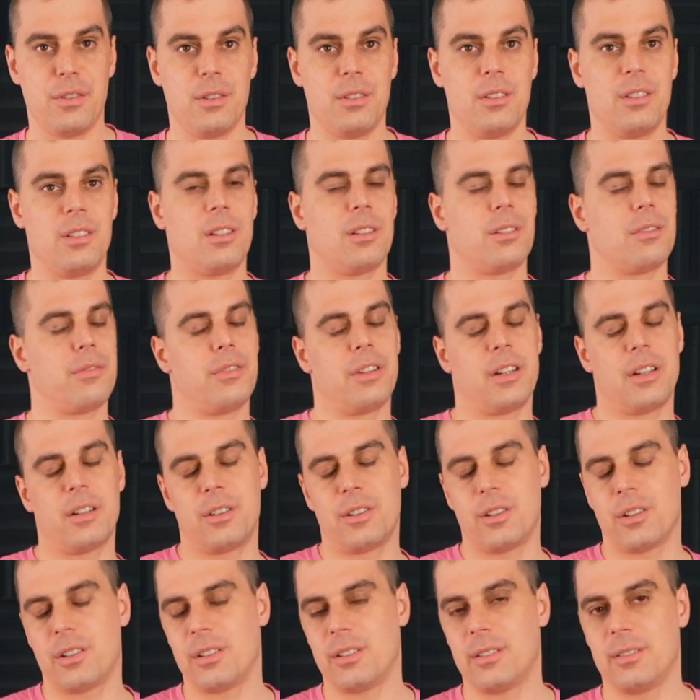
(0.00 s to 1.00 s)
you configure
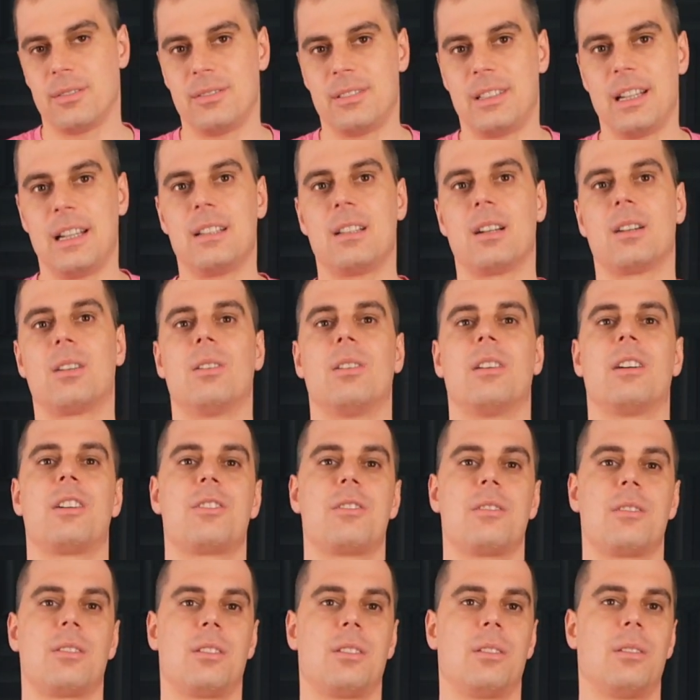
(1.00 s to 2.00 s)
your data
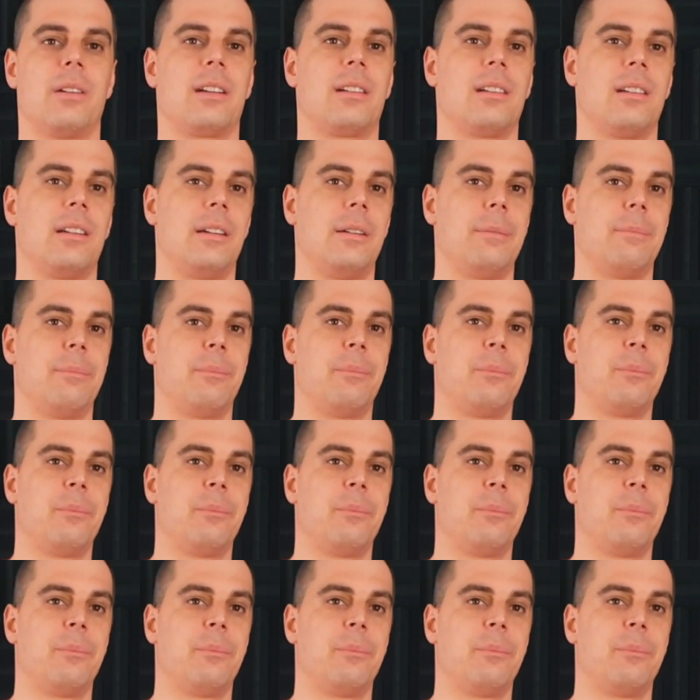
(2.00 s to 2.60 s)
collection correctly.